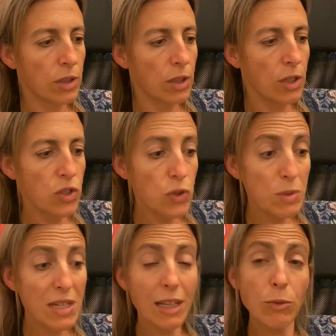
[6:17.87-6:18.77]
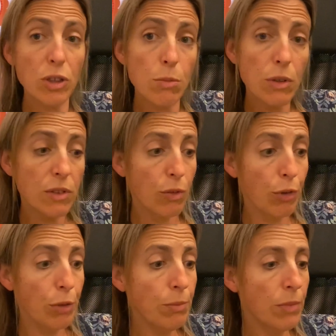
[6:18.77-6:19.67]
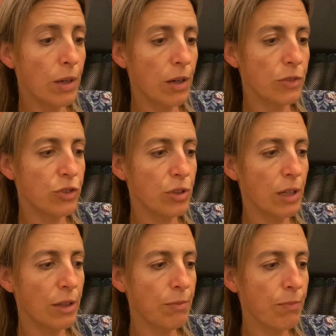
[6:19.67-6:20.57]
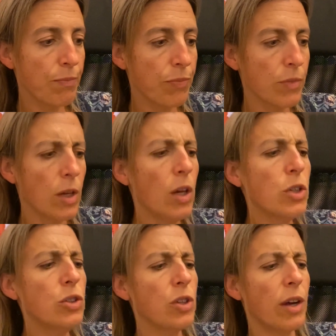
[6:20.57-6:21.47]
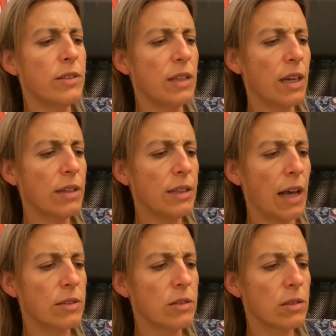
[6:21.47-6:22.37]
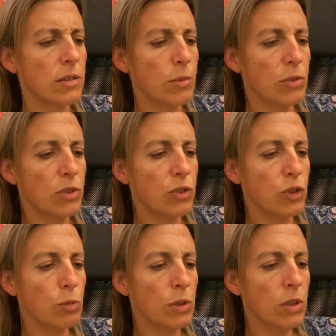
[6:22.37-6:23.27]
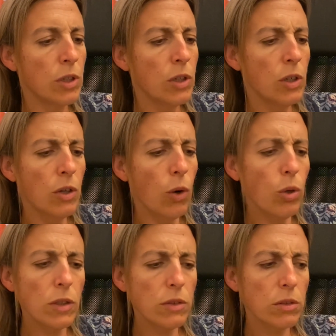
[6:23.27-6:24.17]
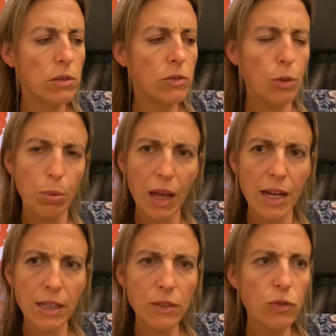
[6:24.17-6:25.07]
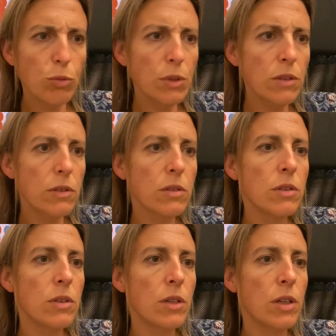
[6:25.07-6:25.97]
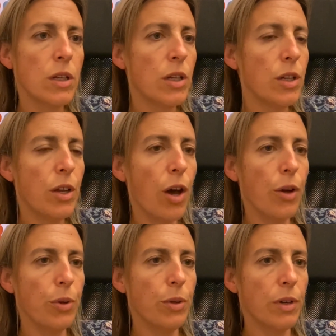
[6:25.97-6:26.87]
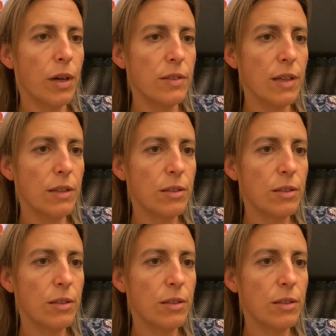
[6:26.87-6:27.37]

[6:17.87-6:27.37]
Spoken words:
"Should we take him to the music room?" asked Julian. "Good idea, yes," said Mr. Tushman. "August, do you play any instruments?" "No," I said.